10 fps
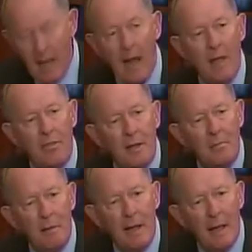And
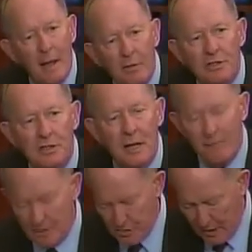then buy a health
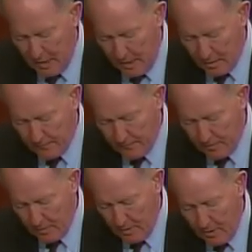savings account
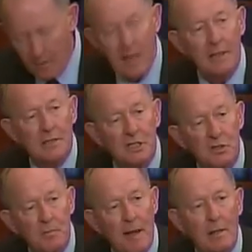that is
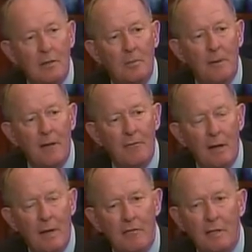expanded to pay
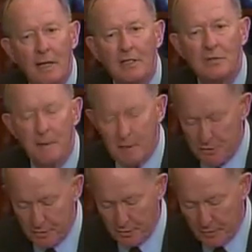for everyday
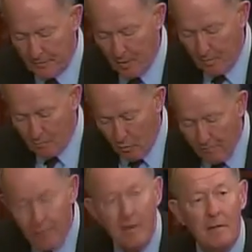expenses.
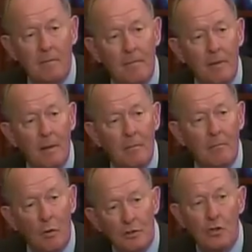More freedom,
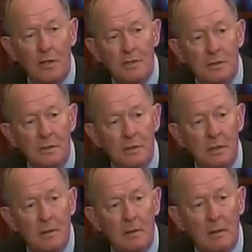more choices,
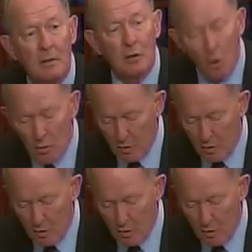lower